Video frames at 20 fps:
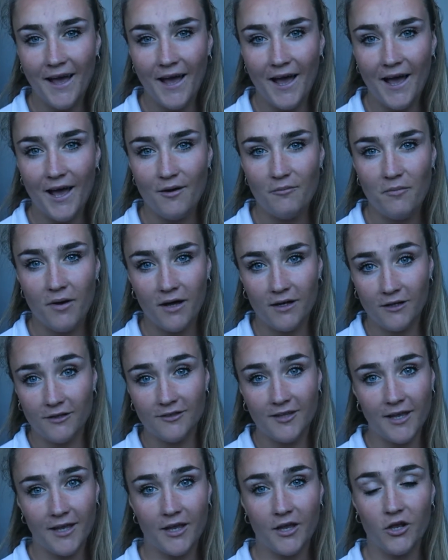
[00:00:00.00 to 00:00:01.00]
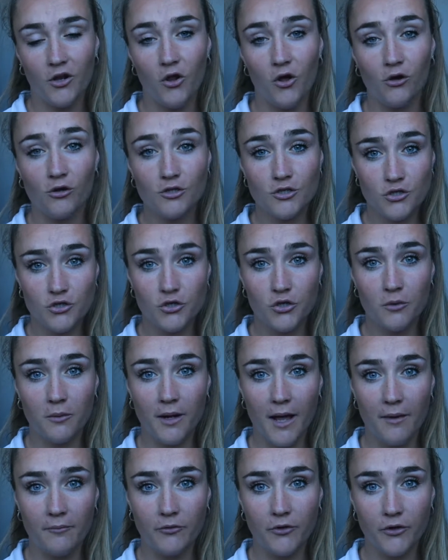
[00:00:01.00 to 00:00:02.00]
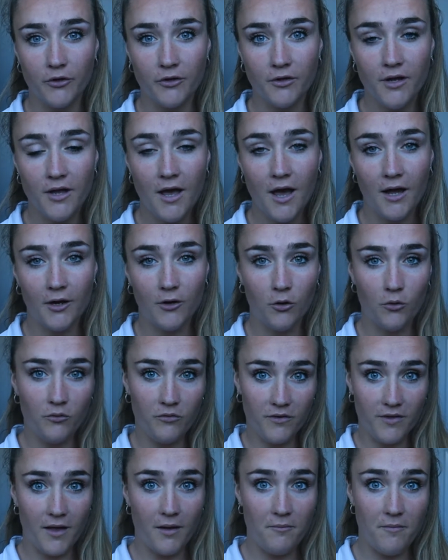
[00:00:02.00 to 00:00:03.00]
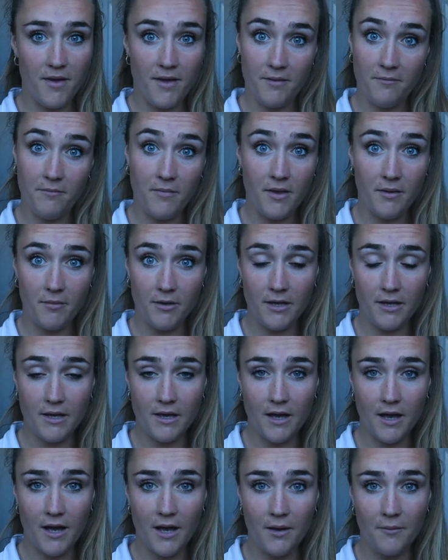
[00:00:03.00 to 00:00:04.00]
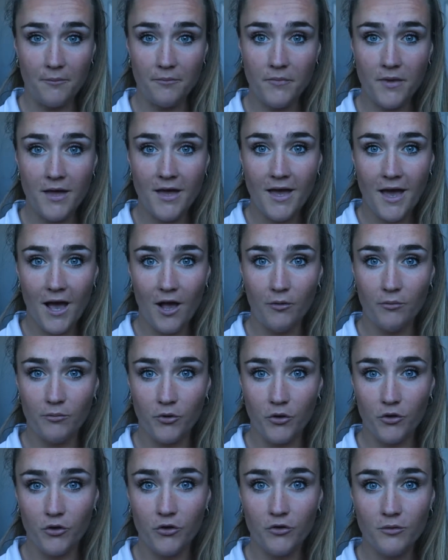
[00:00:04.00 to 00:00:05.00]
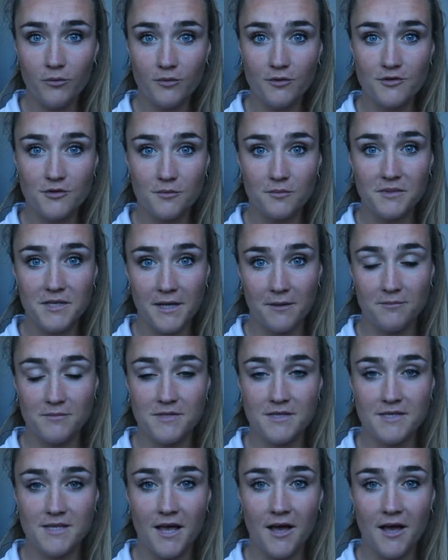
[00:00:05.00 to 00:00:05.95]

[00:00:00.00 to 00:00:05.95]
And I'll take you along and show you what I'm doing, and hopefully that might maybe help you with some tips